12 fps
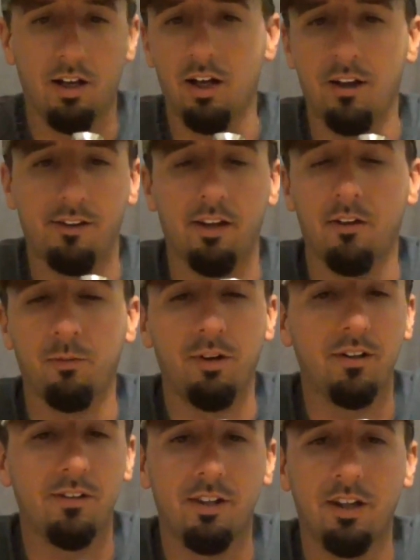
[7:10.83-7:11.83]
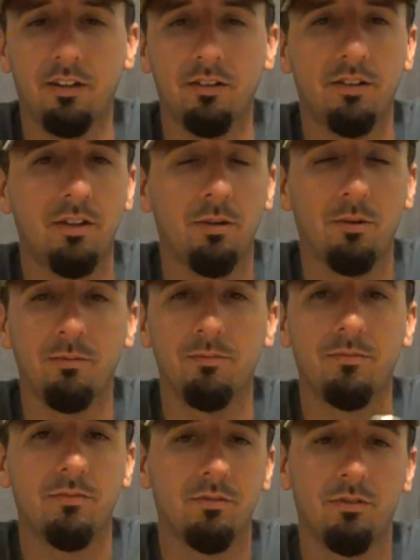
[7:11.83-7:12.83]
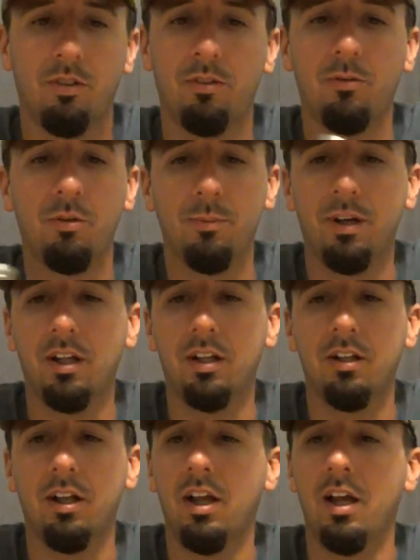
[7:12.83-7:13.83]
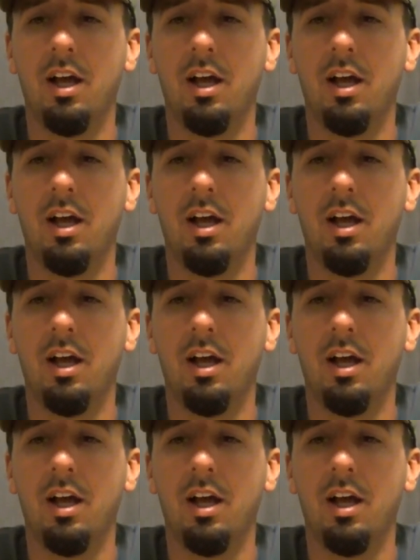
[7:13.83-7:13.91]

I said I've run this thing, you know, through the mill.